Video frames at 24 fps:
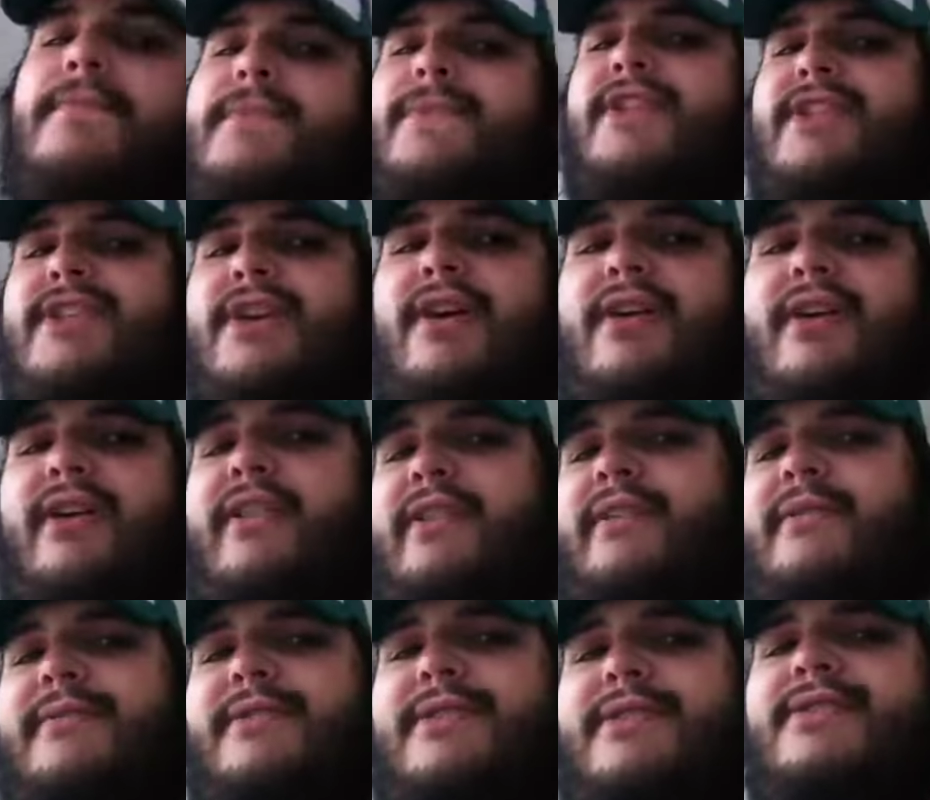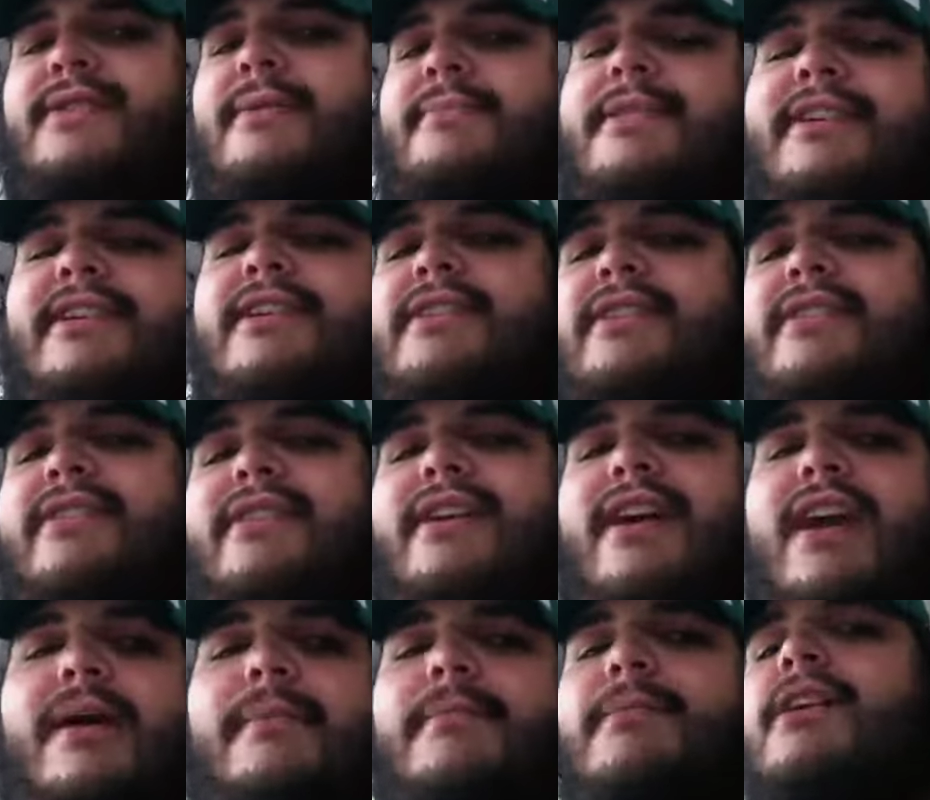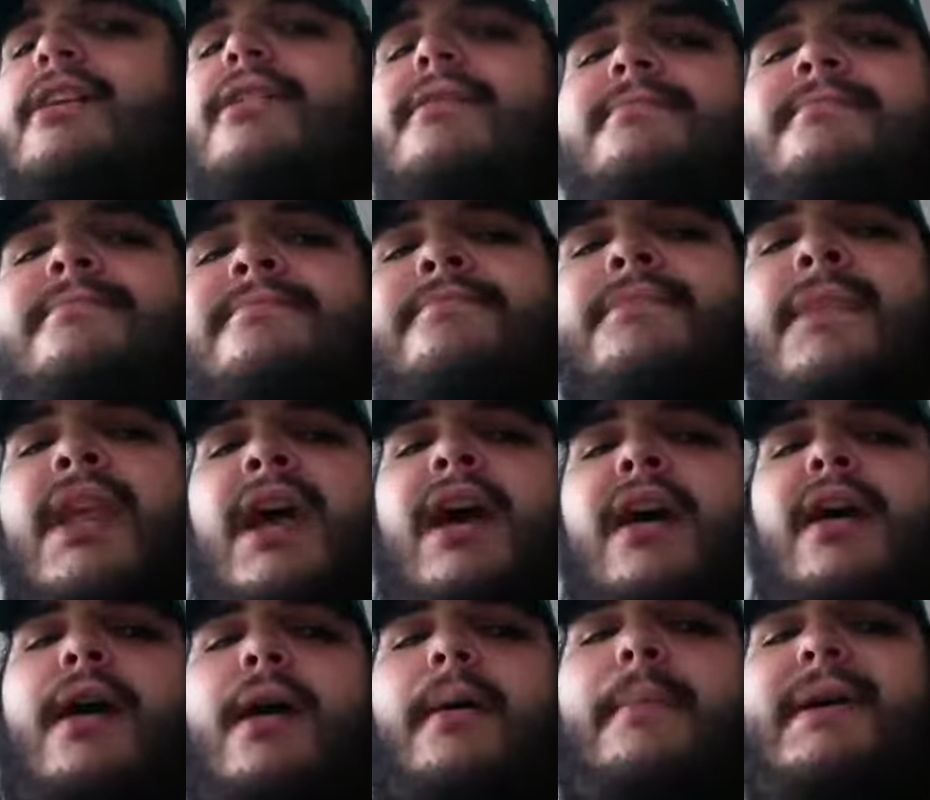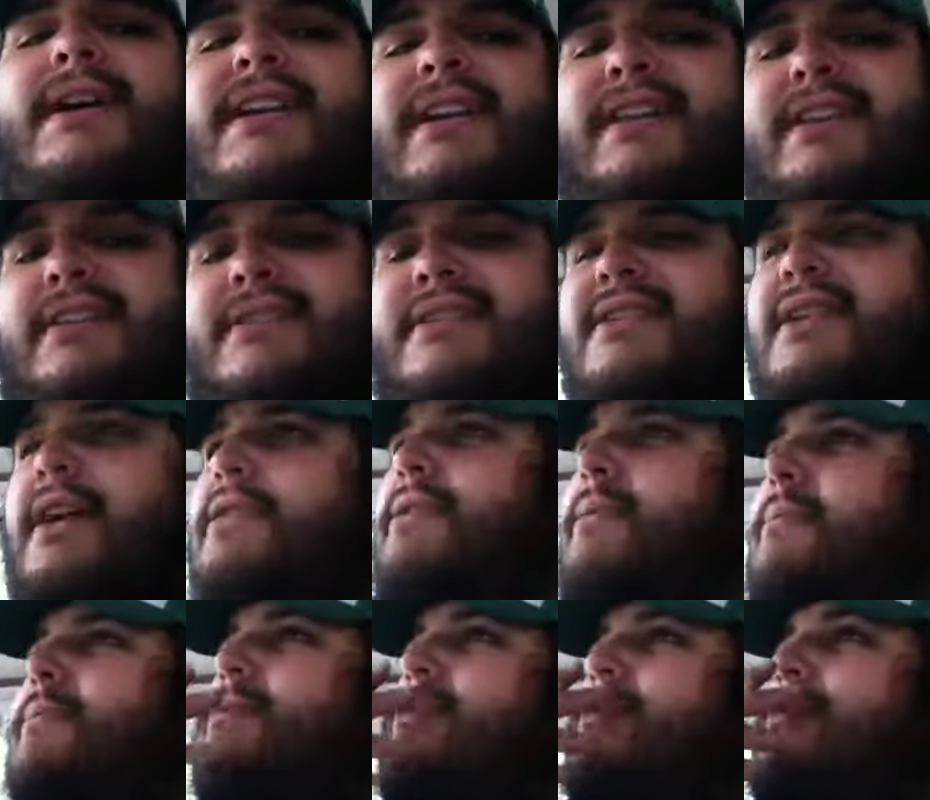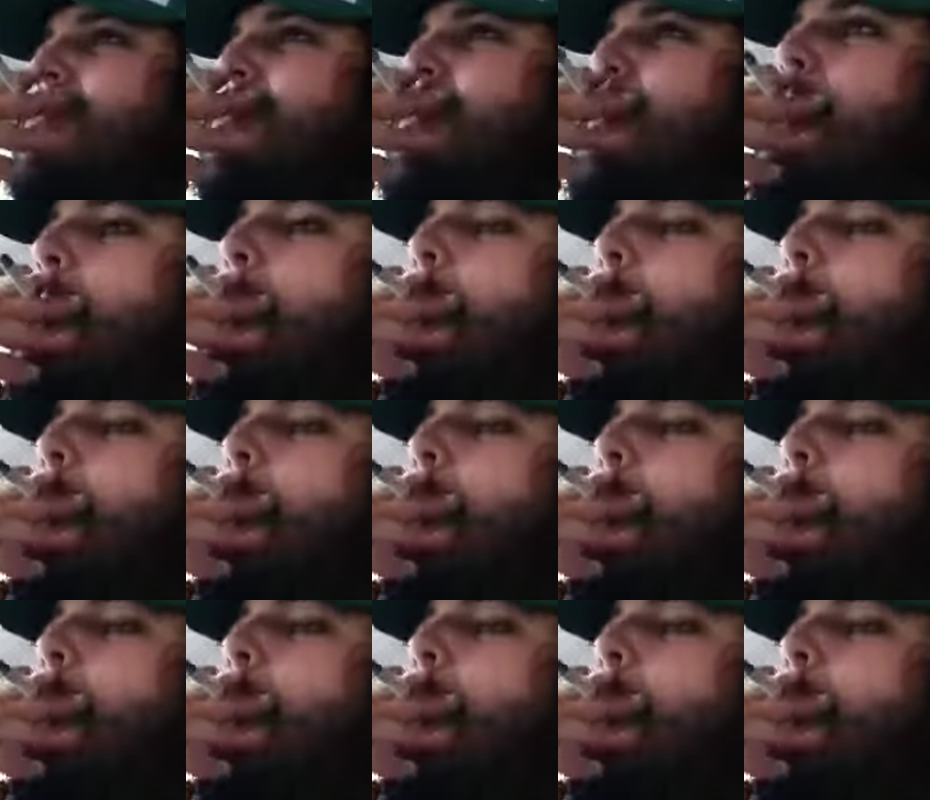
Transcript: Sorry, there was something on the camera. But that's not the point.